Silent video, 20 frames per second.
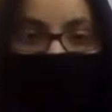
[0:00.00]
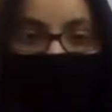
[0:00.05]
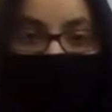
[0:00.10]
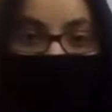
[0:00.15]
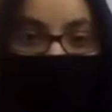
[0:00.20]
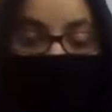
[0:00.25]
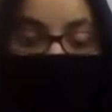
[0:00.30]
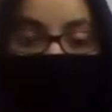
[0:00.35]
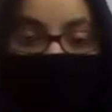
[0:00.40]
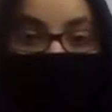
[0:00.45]

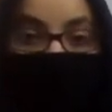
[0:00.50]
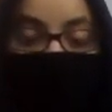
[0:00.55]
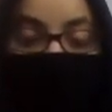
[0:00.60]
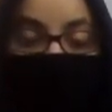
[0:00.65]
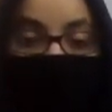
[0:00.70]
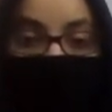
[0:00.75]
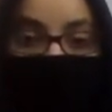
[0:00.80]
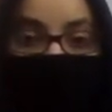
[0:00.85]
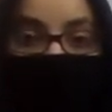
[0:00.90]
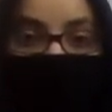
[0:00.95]
Which is the
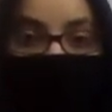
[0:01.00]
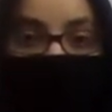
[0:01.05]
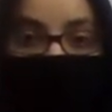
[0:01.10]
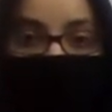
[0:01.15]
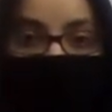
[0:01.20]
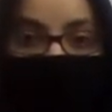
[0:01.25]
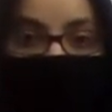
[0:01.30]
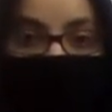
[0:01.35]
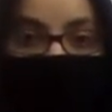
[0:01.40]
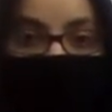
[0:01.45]
smaller
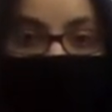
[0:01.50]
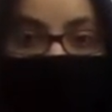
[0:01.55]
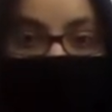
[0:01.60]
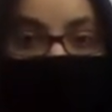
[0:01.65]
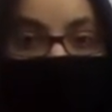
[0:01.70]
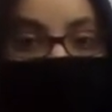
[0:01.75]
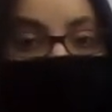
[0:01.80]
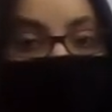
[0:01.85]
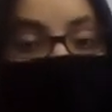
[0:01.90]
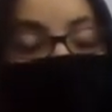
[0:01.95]
number?
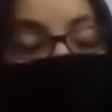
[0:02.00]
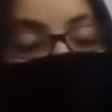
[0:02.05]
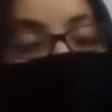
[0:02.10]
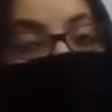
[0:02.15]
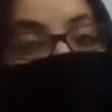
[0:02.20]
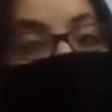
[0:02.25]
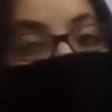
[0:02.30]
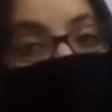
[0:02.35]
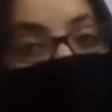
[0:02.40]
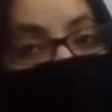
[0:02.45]

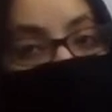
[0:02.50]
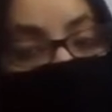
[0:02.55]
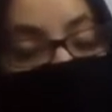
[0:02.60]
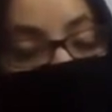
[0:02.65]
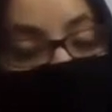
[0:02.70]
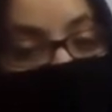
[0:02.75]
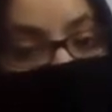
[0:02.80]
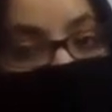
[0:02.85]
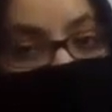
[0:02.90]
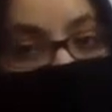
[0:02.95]

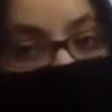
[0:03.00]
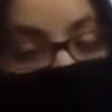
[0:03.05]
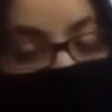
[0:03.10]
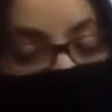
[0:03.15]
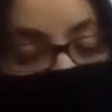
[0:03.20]
Number 8.